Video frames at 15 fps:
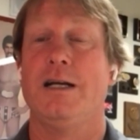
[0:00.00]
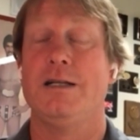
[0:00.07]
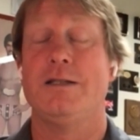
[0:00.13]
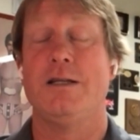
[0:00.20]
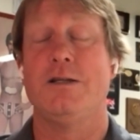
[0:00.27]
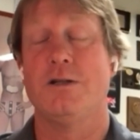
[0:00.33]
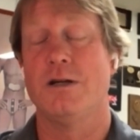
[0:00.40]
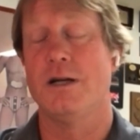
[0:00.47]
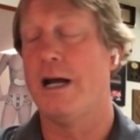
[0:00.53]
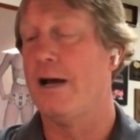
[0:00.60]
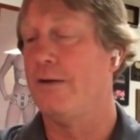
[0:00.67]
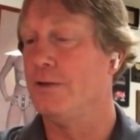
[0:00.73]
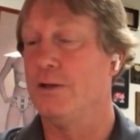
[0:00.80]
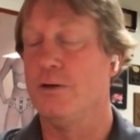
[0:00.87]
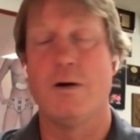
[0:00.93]
I said, you're going to
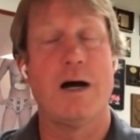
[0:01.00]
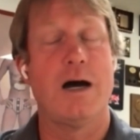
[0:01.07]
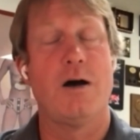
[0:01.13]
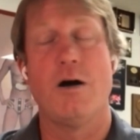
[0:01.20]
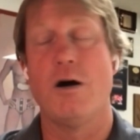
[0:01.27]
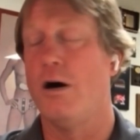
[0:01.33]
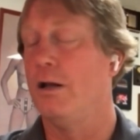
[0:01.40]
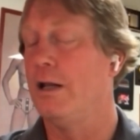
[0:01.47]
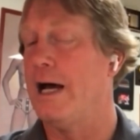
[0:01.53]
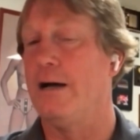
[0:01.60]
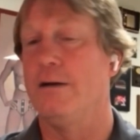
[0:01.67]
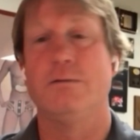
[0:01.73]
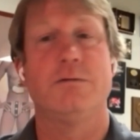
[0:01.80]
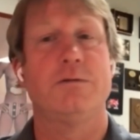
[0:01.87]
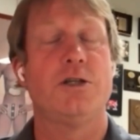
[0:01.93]
have to go out all
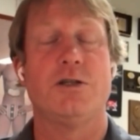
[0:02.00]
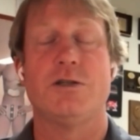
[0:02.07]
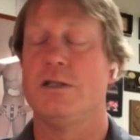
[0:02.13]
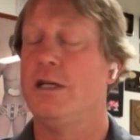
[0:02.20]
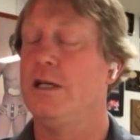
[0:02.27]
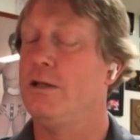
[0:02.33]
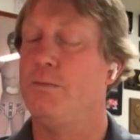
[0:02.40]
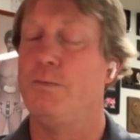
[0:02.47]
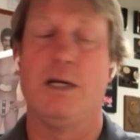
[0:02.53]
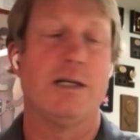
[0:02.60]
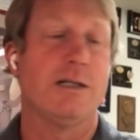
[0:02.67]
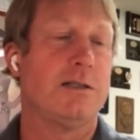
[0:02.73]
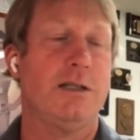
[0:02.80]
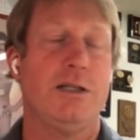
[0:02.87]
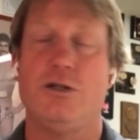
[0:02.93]
out, just get the
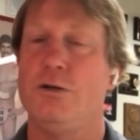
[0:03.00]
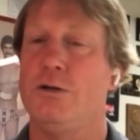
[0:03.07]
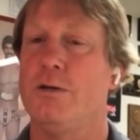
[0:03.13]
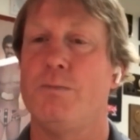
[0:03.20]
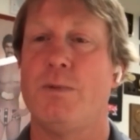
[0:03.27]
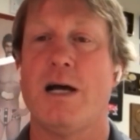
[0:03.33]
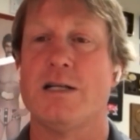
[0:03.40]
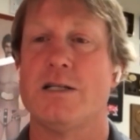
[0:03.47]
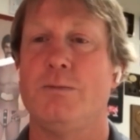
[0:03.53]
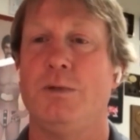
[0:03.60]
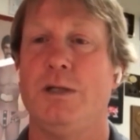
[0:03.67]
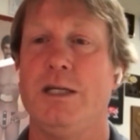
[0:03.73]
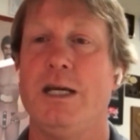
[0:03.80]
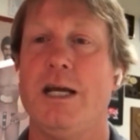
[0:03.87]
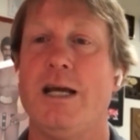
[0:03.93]
biggest lead you could
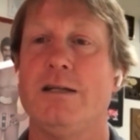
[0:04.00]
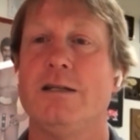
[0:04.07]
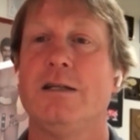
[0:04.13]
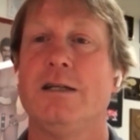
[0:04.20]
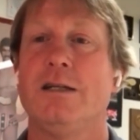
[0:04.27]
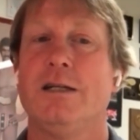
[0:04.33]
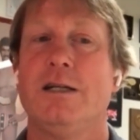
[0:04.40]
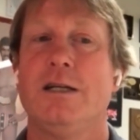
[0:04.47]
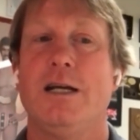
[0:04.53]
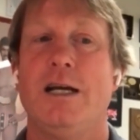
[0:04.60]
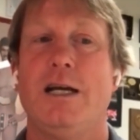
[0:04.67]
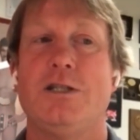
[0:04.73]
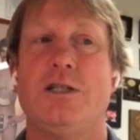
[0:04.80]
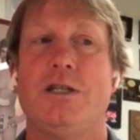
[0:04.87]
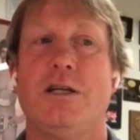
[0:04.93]
possibly get.
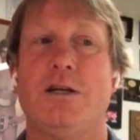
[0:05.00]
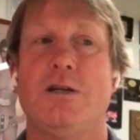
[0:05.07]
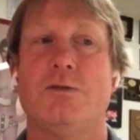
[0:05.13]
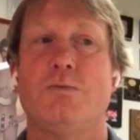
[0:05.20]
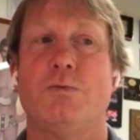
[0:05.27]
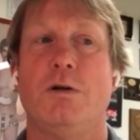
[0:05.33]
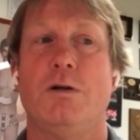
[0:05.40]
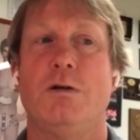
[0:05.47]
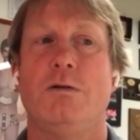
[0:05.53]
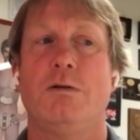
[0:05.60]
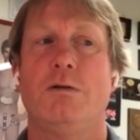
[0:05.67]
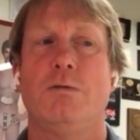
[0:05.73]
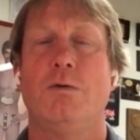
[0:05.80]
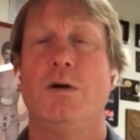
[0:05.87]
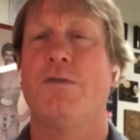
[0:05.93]
And she goes, well,
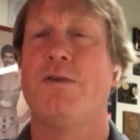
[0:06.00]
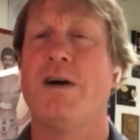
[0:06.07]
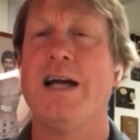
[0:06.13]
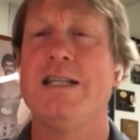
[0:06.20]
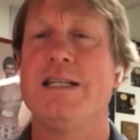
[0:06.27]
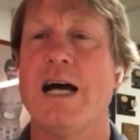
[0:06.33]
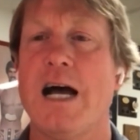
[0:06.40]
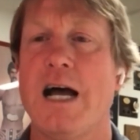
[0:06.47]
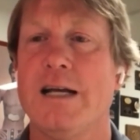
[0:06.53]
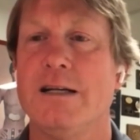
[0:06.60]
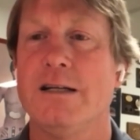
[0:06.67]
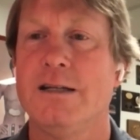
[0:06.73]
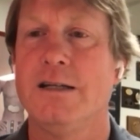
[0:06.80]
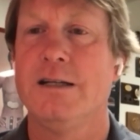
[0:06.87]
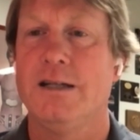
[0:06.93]
what if I die?
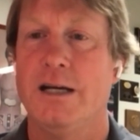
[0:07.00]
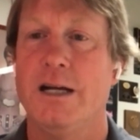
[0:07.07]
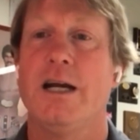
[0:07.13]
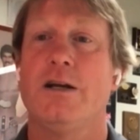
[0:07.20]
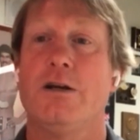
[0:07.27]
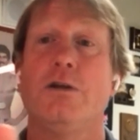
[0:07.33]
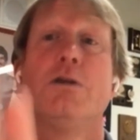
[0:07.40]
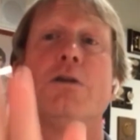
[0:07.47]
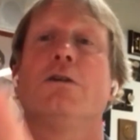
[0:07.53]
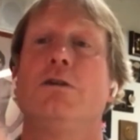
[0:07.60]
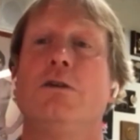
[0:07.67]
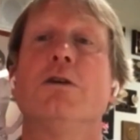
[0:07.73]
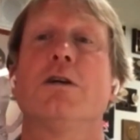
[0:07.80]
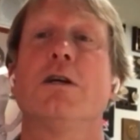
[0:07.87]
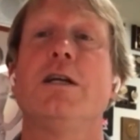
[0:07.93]
And I go, you're,
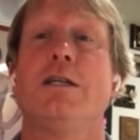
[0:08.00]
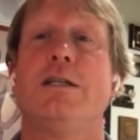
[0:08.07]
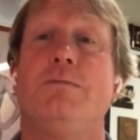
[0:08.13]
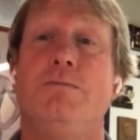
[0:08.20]
you're going to,